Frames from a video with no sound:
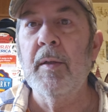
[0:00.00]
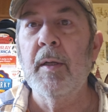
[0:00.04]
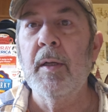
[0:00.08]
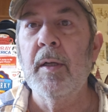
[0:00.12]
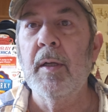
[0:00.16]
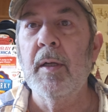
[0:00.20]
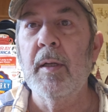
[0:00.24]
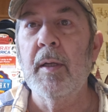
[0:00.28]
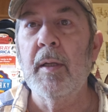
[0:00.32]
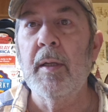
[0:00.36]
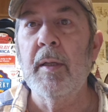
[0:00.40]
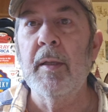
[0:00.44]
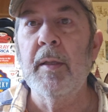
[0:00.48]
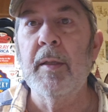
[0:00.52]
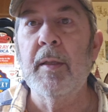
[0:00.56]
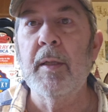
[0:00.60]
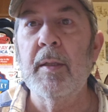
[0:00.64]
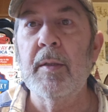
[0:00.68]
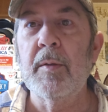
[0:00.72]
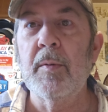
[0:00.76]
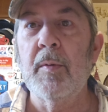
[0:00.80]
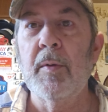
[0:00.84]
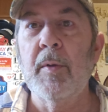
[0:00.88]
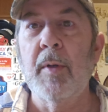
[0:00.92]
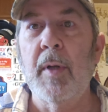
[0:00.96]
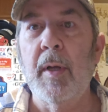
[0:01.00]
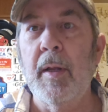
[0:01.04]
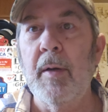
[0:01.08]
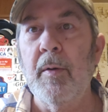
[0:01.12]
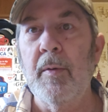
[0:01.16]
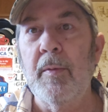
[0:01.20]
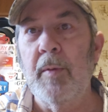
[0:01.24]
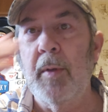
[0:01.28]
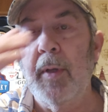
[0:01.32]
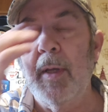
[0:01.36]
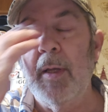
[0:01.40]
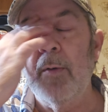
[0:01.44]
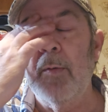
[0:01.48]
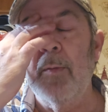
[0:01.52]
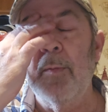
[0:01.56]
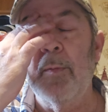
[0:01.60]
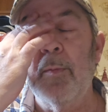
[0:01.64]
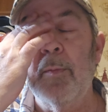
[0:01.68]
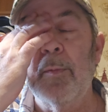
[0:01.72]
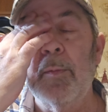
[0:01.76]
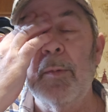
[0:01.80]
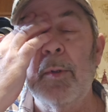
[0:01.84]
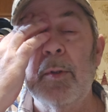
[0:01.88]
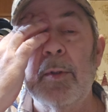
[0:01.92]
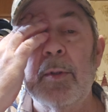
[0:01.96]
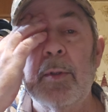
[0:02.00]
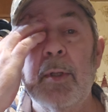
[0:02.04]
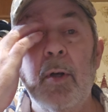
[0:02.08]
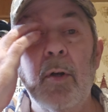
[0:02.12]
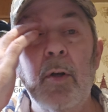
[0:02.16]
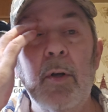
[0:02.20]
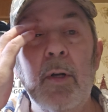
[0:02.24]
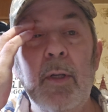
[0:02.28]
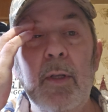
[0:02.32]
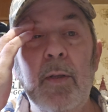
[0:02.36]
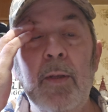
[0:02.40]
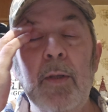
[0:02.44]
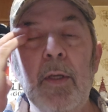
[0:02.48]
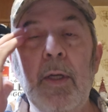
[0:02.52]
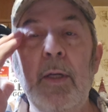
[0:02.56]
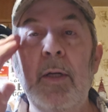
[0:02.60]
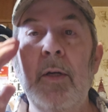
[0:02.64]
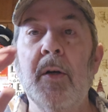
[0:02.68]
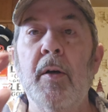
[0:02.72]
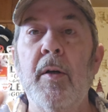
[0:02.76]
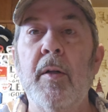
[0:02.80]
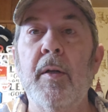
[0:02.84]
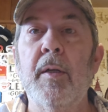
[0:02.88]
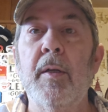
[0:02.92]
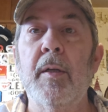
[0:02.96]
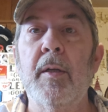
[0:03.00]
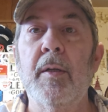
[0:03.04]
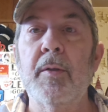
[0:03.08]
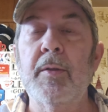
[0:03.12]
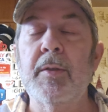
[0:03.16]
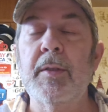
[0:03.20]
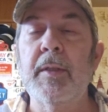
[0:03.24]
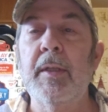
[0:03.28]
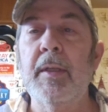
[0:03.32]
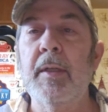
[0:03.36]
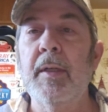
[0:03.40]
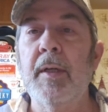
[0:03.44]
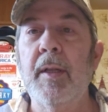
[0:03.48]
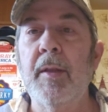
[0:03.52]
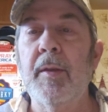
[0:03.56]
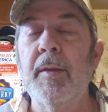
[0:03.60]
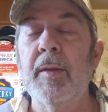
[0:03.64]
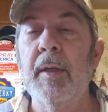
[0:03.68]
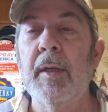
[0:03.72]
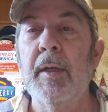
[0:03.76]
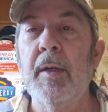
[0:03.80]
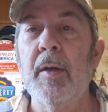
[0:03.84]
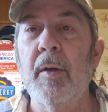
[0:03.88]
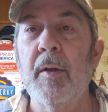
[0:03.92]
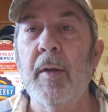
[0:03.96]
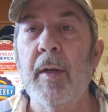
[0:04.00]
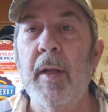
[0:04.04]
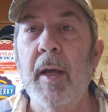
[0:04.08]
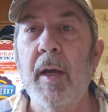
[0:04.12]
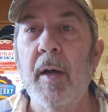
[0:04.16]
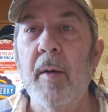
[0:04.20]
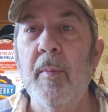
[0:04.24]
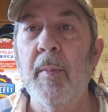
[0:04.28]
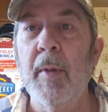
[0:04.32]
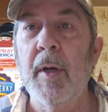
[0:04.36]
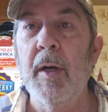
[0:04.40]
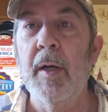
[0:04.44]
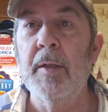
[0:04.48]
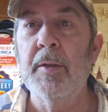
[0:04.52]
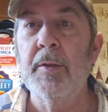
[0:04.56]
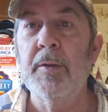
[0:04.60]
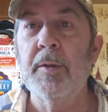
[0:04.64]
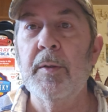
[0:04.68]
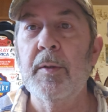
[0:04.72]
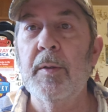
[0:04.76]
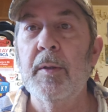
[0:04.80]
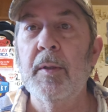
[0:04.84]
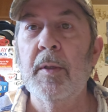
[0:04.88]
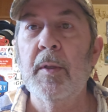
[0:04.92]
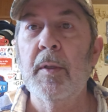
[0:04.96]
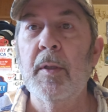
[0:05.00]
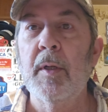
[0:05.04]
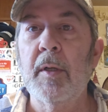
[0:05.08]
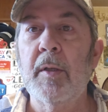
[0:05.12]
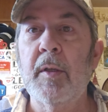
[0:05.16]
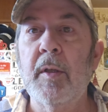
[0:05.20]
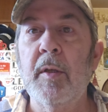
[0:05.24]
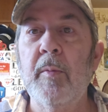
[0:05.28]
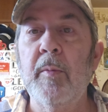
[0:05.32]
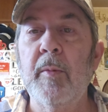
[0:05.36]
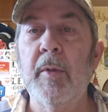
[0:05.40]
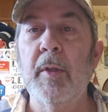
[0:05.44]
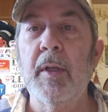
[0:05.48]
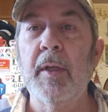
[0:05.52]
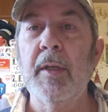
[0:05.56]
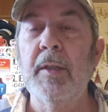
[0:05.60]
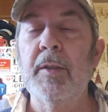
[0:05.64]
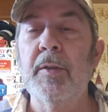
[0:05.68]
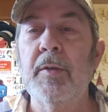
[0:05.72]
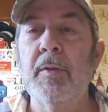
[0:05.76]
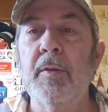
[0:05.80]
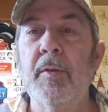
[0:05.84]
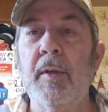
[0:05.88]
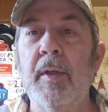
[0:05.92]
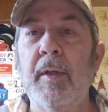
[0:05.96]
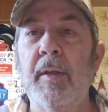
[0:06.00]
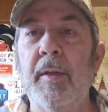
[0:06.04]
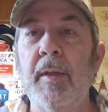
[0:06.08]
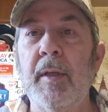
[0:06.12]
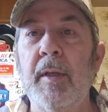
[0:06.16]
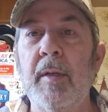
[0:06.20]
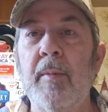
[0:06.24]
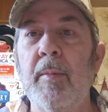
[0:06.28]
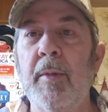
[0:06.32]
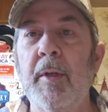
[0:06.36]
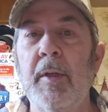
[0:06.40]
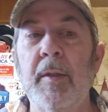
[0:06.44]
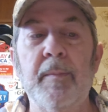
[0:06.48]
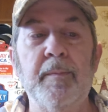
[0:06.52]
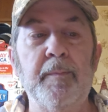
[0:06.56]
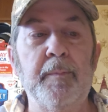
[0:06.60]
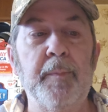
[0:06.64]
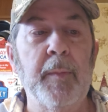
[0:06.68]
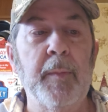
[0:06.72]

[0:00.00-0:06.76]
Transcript: Uh, it doesn't, I don't, hadn't saw anything on, or seen anything on how much accumulation or anything, but